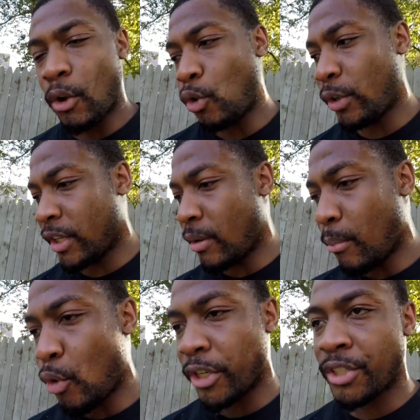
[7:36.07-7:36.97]
hold in the
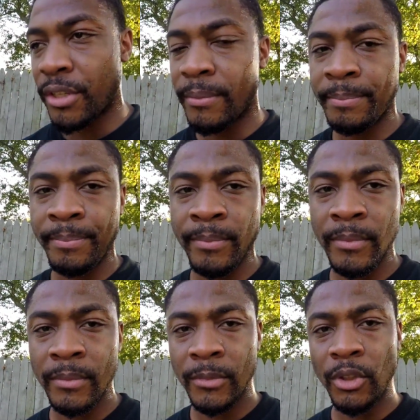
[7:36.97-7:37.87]
moisture,
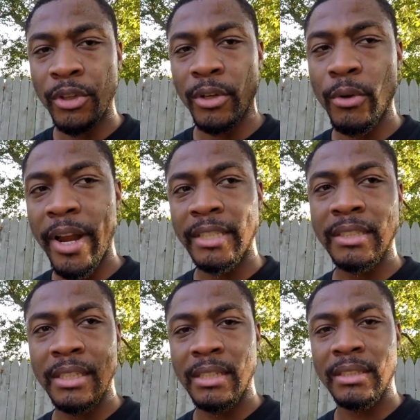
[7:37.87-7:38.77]
so your grass
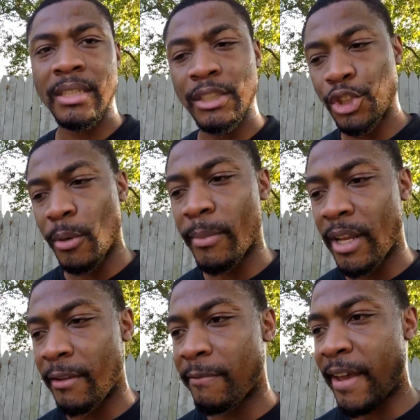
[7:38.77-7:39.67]
seeds can
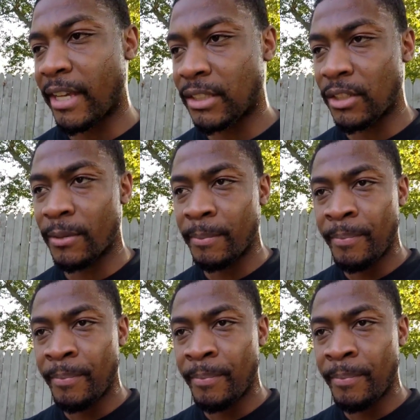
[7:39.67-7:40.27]
germinate faster,